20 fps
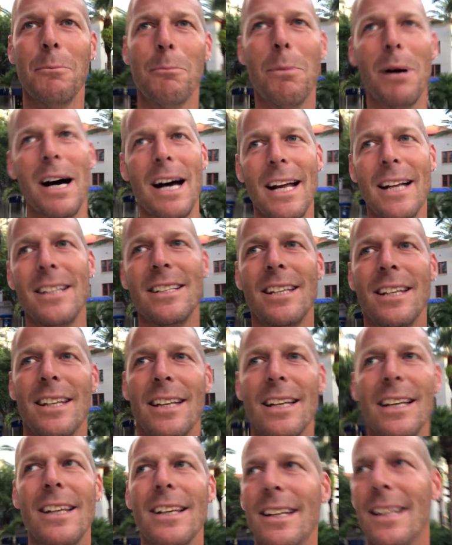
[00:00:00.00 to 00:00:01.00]
but
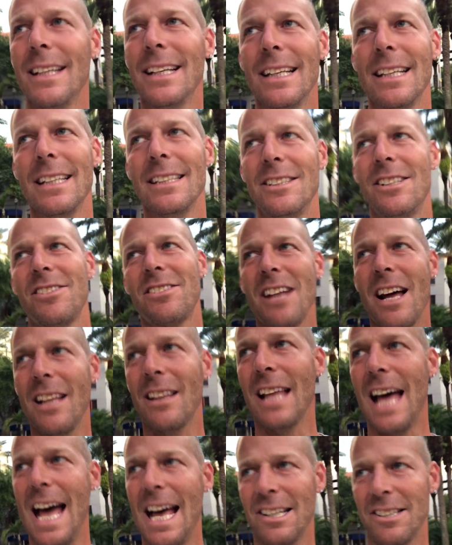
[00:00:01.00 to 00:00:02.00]
just not
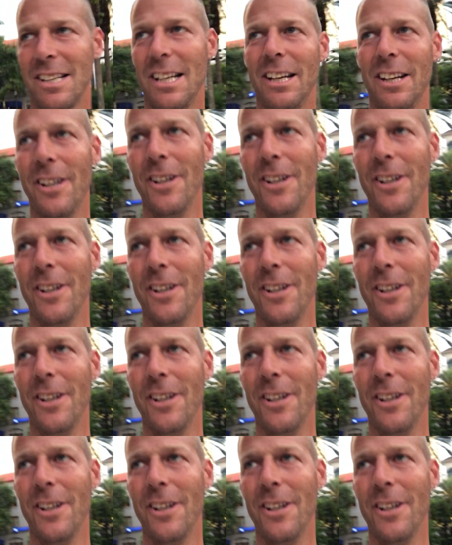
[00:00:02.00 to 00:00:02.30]
lasting.